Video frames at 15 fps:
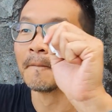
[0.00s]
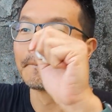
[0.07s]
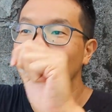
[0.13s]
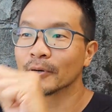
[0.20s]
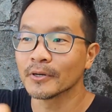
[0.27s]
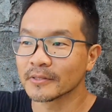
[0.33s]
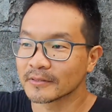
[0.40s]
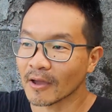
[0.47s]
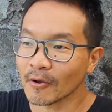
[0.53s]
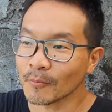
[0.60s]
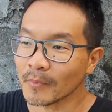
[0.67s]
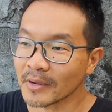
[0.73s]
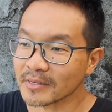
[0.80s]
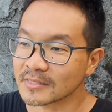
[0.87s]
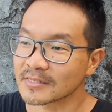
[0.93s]
put down
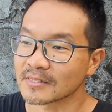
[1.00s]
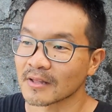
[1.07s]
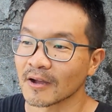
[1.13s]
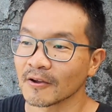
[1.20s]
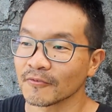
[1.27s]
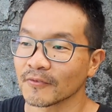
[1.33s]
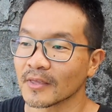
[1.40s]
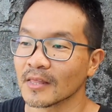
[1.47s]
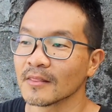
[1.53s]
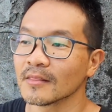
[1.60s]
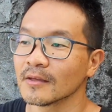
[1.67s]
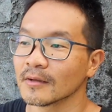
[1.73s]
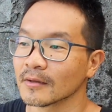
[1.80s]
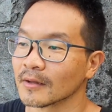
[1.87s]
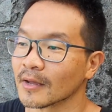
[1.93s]
my stuff in
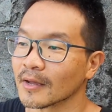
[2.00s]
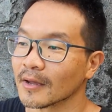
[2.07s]
the